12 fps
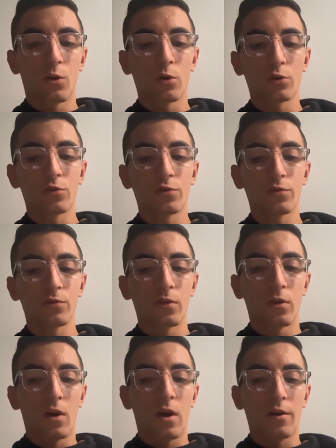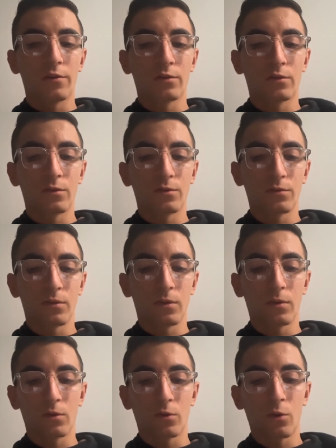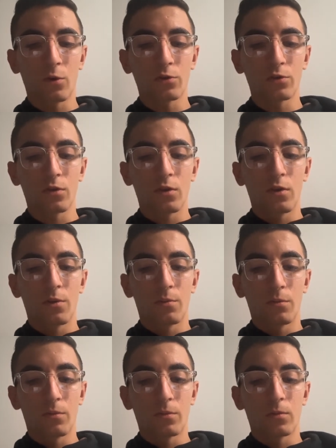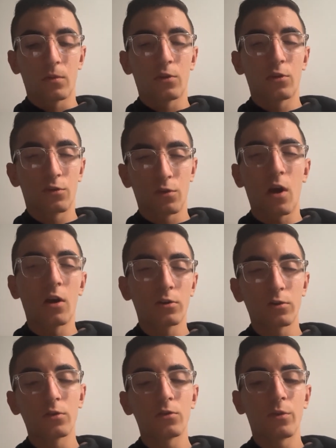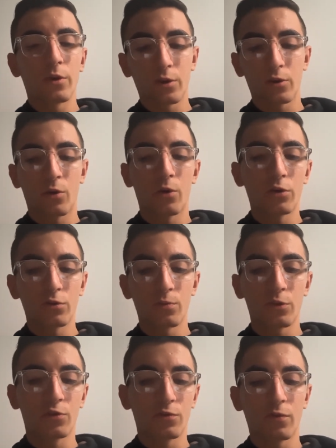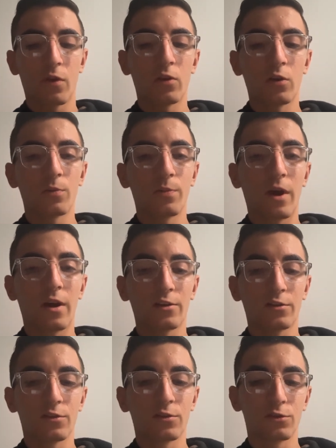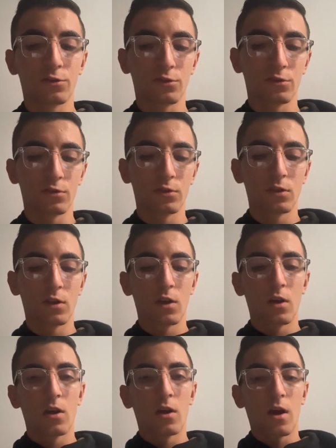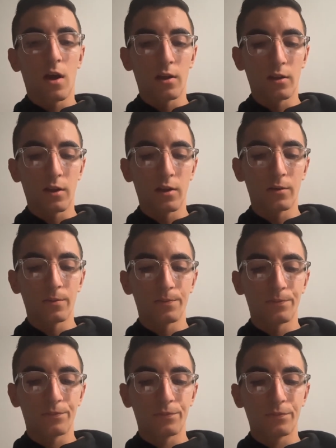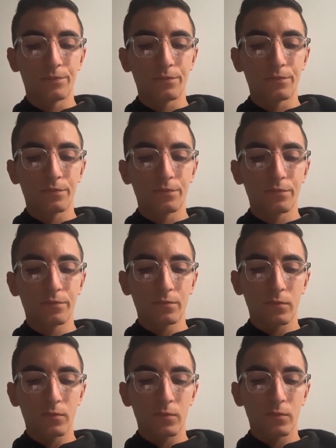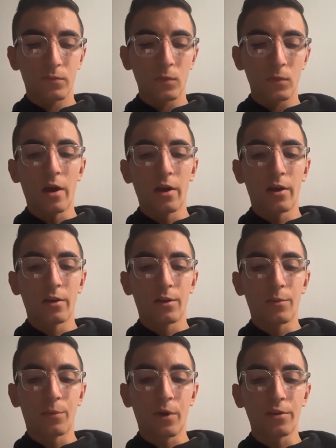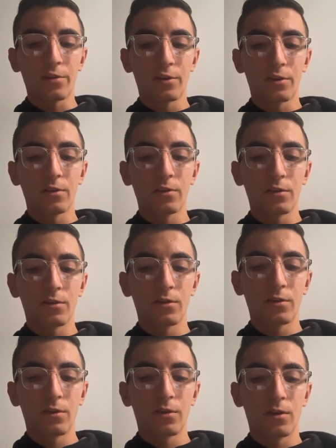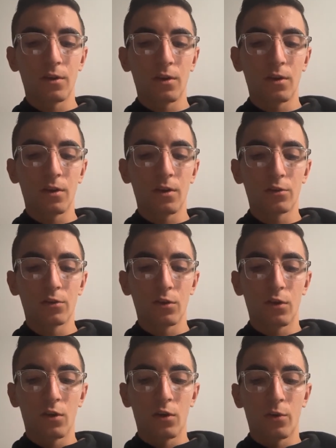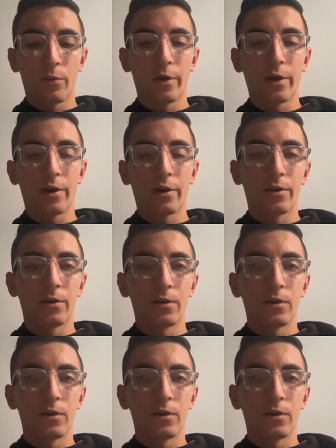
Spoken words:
courts have to, courts. It's a doctrine where courts must follow past decisions, and then the precedent is where